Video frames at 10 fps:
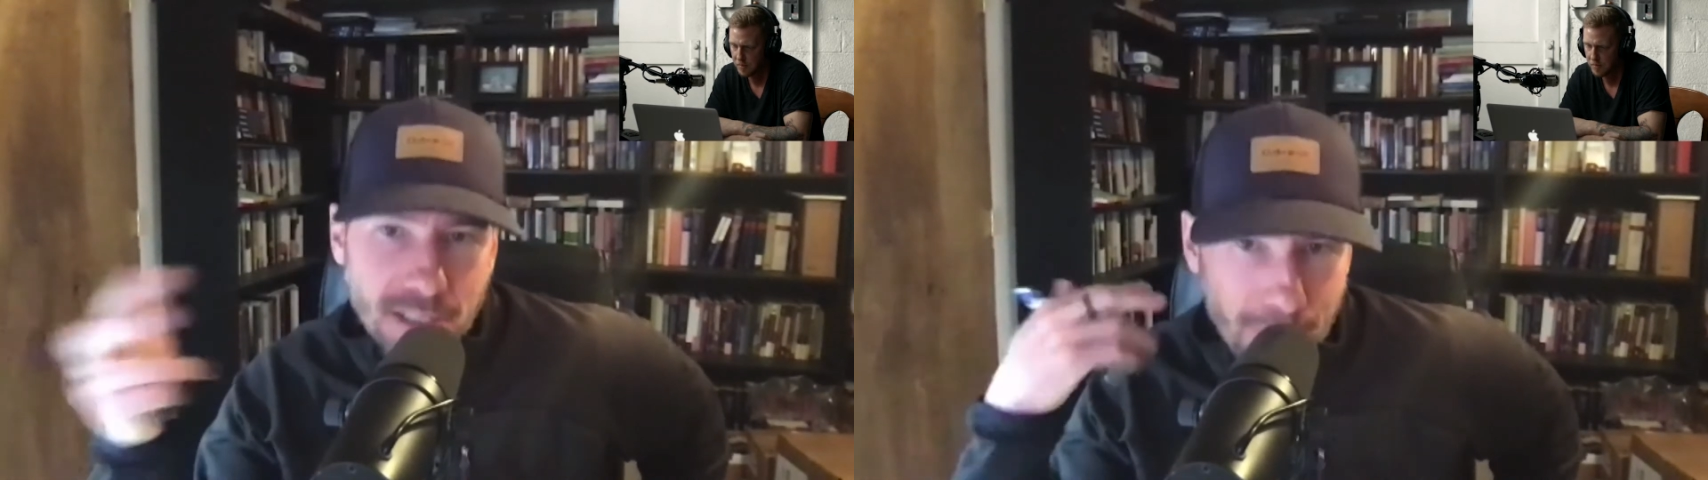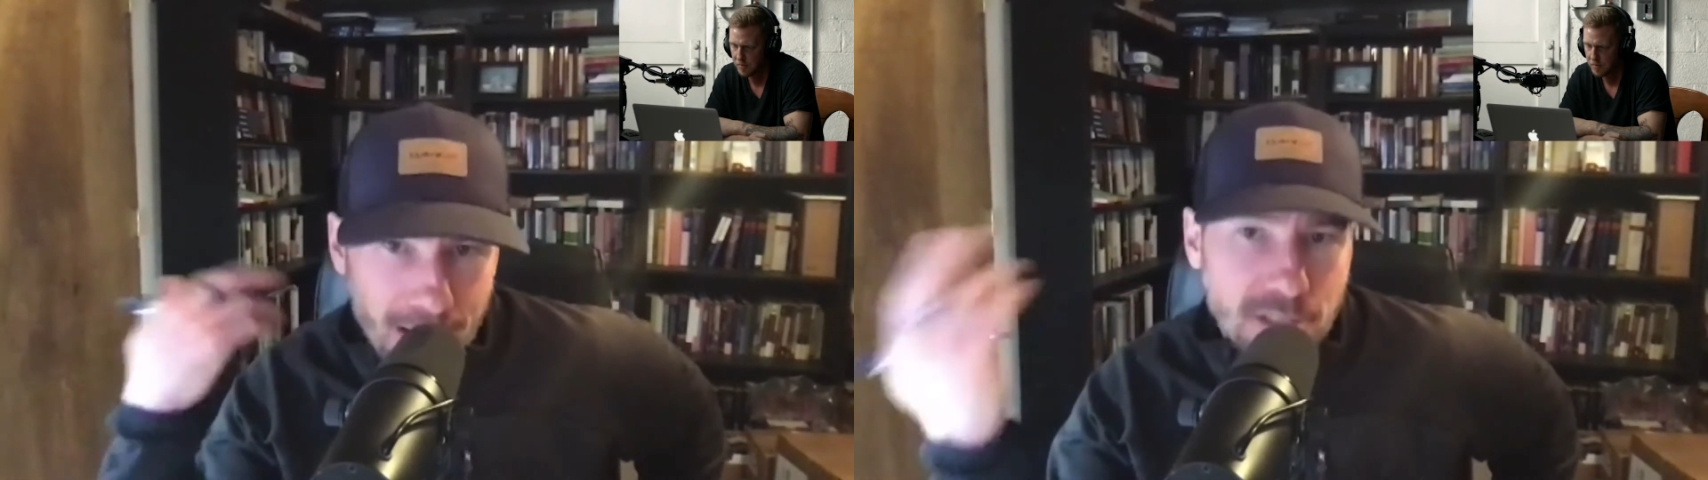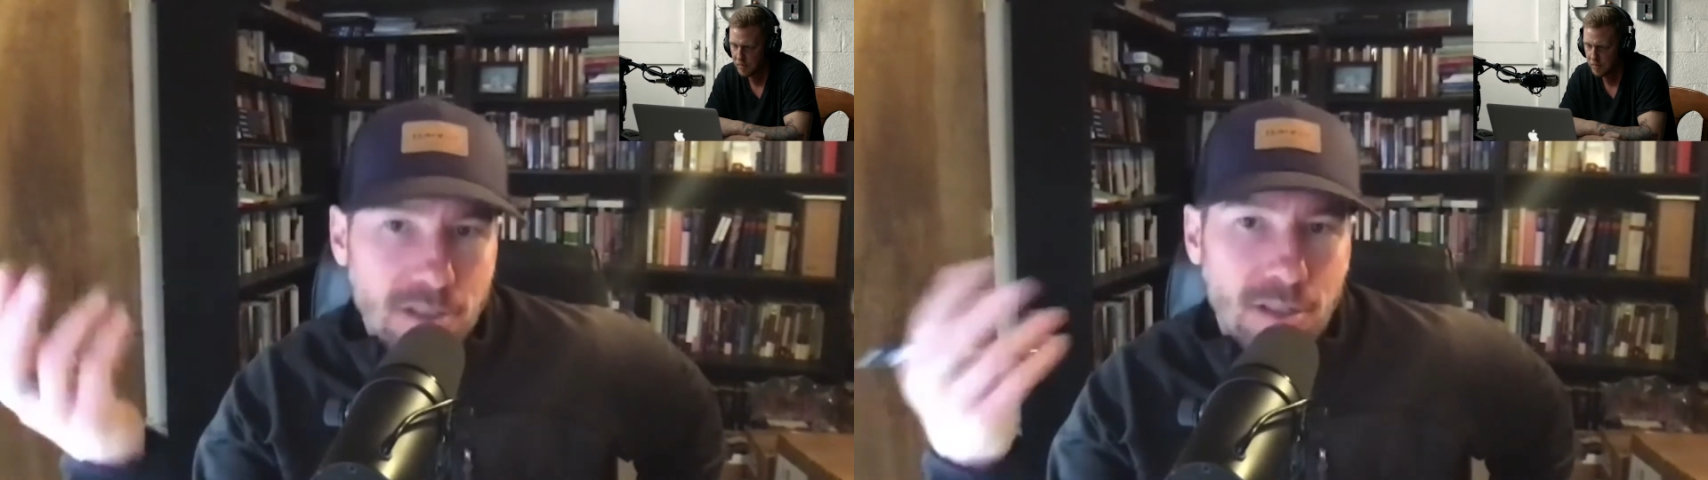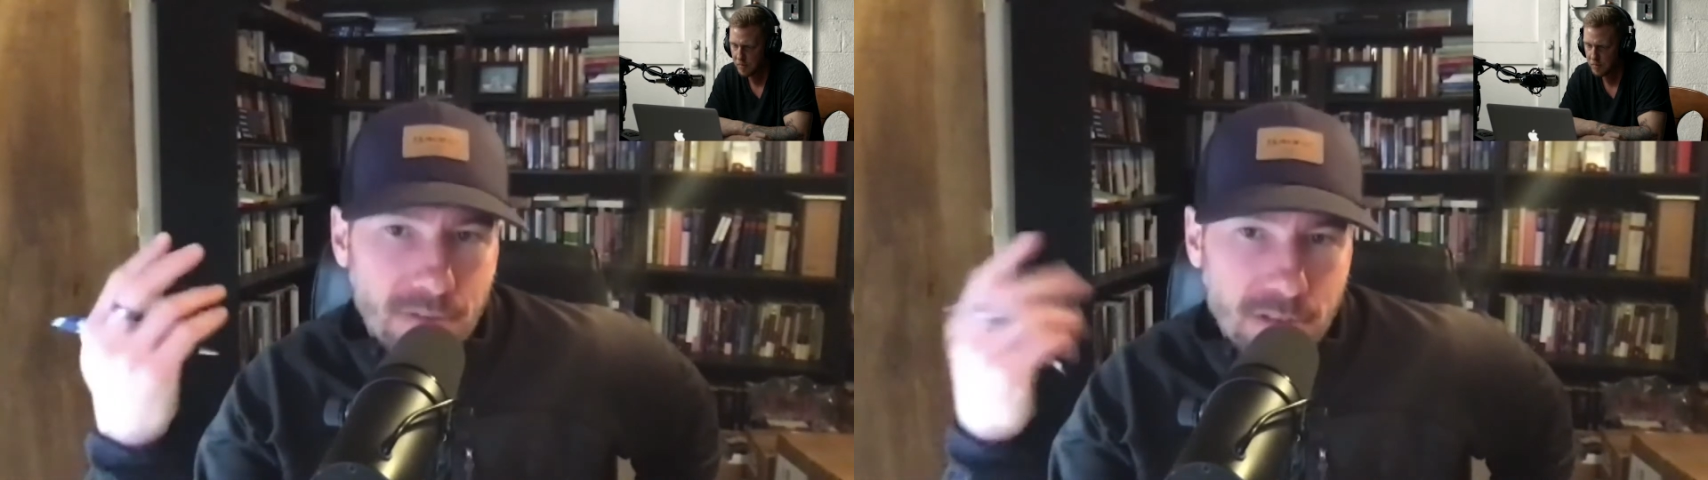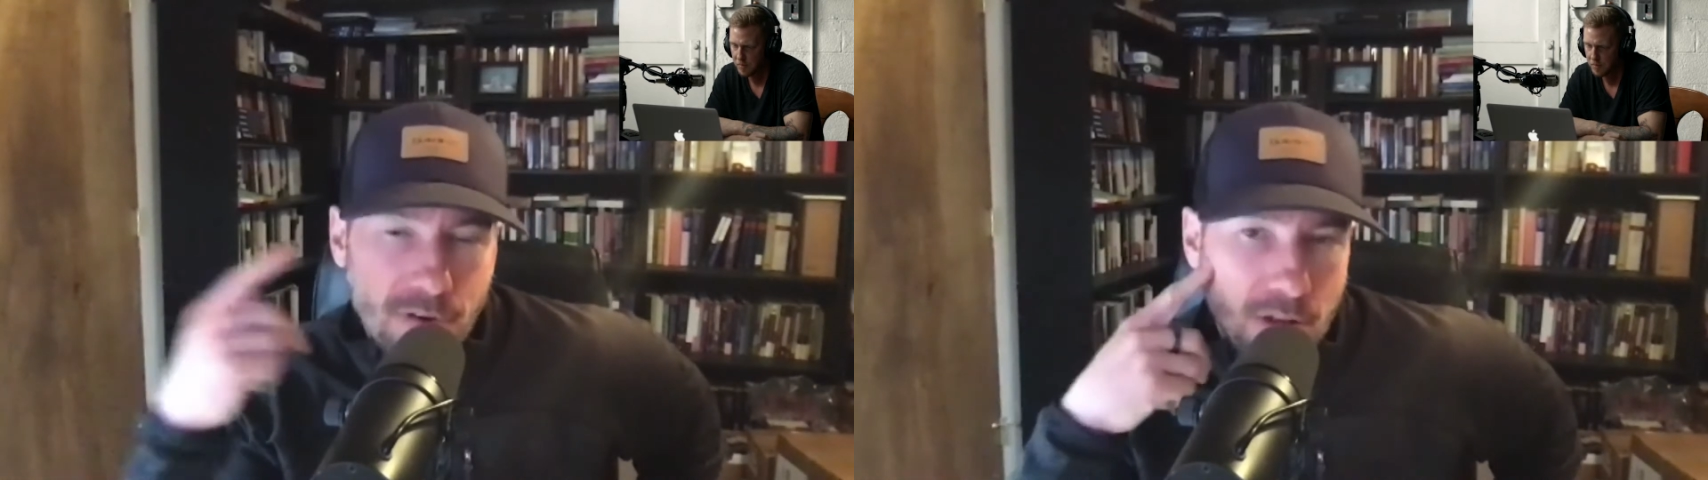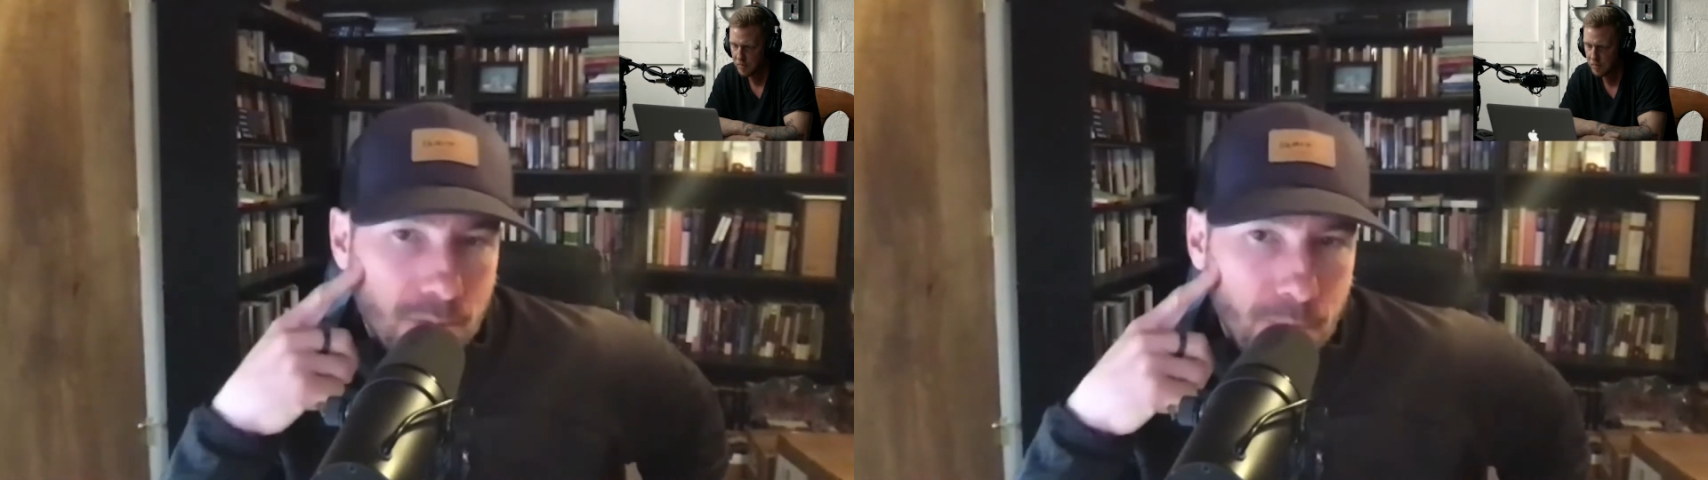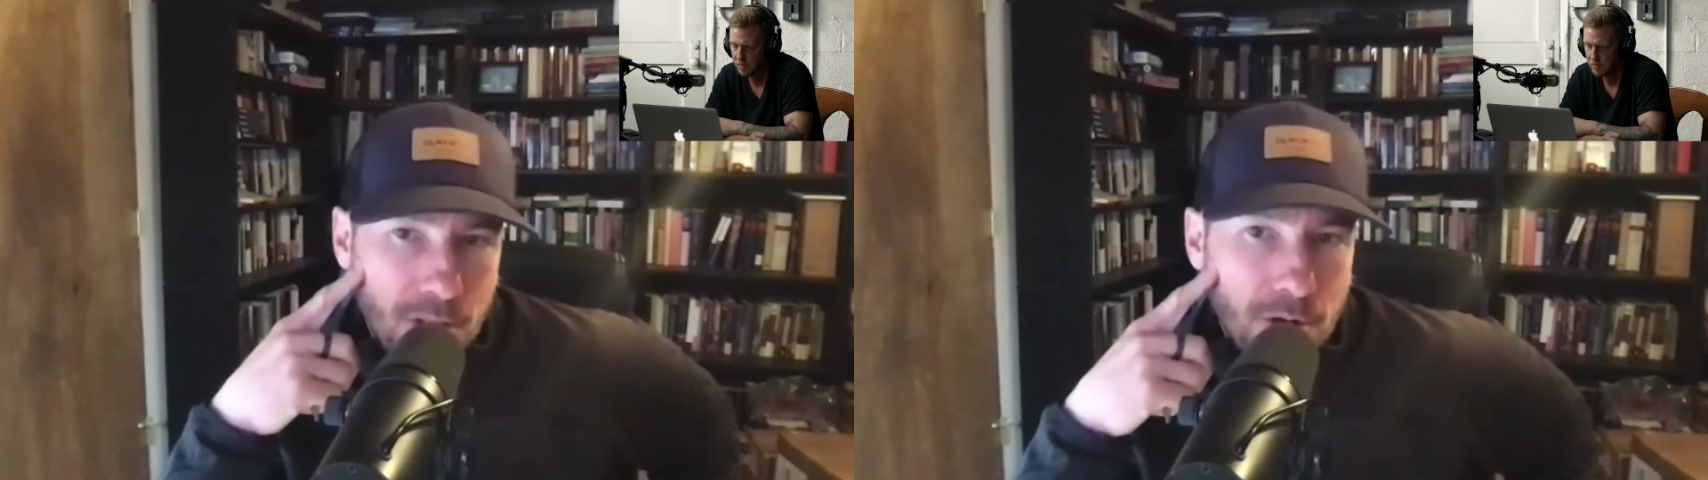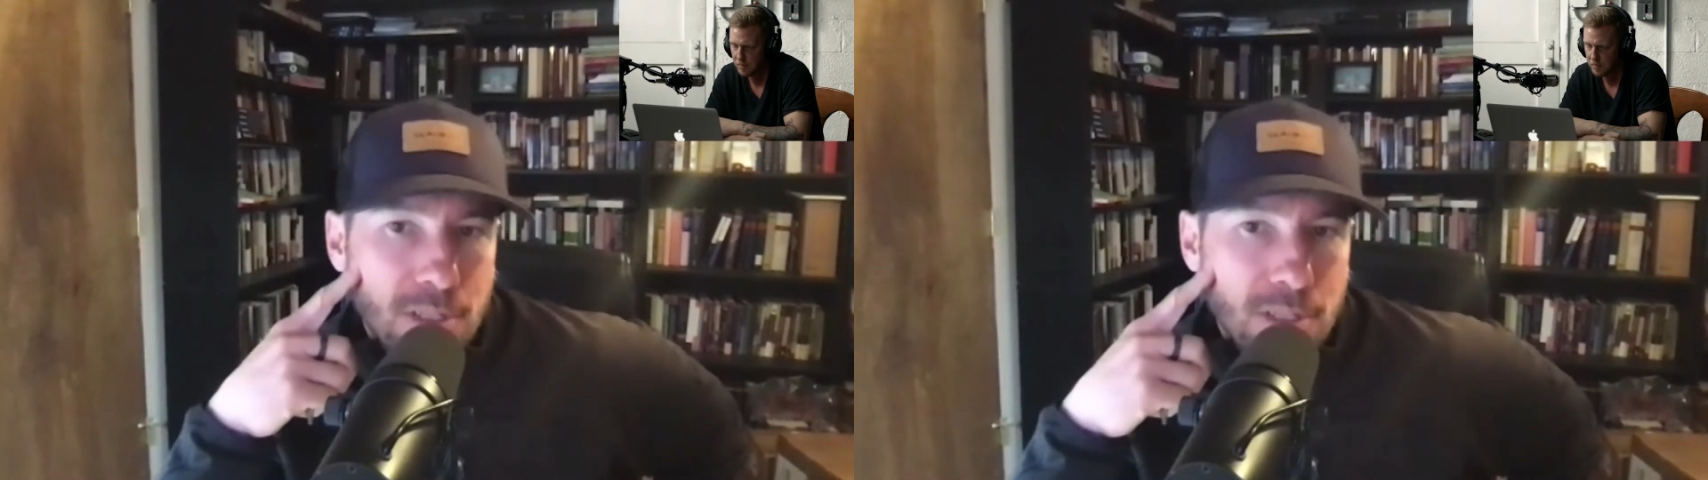a man shall leave his father and mother,